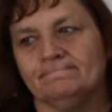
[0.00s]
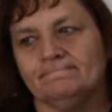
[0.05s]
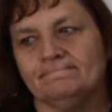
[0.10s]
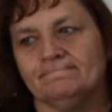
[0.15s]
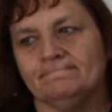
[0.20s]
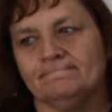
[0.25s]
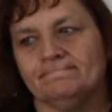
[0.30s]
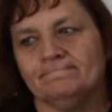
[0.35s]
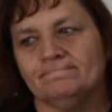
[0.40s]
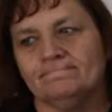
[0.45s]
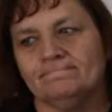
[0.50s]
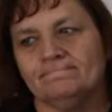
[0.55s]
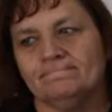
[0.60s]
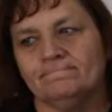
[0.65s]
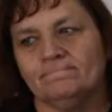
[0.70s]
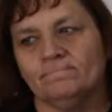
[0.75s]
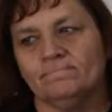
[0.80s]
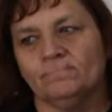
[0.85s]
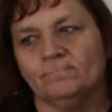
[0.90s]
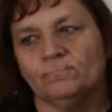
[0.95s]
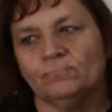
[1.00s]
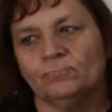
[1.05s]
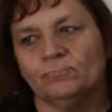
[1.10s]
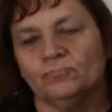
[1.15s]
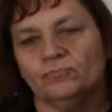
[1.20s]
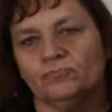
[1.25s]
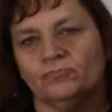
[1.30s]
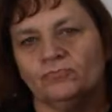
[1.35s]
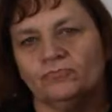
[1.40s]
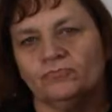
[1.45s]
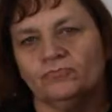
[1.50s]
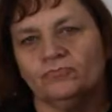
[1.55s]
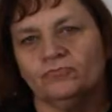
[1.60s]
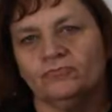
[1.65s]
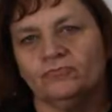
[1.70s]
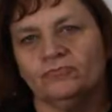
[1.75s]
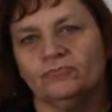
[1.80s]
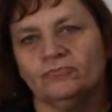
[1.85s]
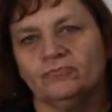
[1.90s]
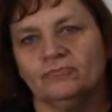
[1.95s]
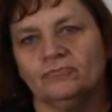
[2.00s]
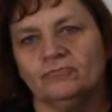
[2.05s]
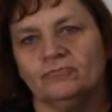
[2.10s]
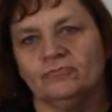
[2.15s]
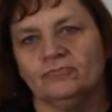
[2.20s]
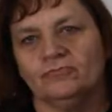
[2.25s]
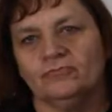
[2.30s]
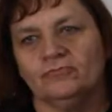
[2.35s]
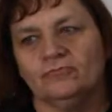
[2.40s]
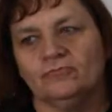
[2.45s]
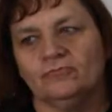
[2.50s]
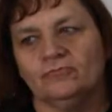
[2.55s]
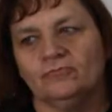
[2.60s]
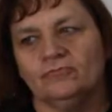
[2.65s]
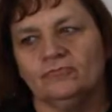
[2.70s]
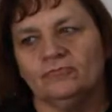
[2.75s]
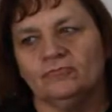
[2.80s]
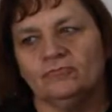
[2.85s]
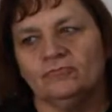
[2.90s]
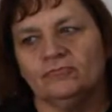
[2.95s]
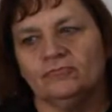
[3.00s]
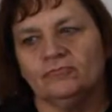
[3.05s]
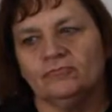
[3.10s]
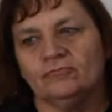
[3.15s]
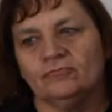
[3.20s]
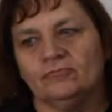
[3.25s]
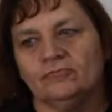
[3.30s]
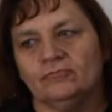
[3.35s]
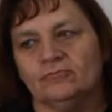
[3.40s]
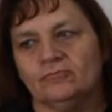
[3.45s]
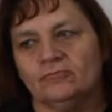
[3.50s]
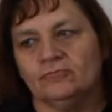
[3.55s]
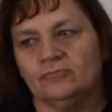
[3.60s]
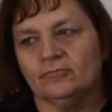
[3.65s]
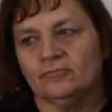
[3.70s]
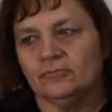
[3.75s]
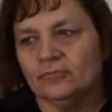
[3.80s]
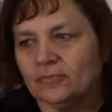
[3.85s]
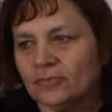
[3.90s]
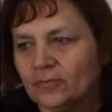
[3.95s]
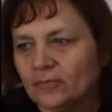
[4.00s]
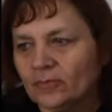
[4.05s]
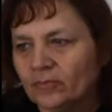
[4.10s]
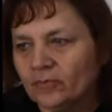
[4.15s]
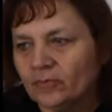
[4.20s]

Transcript: (silent)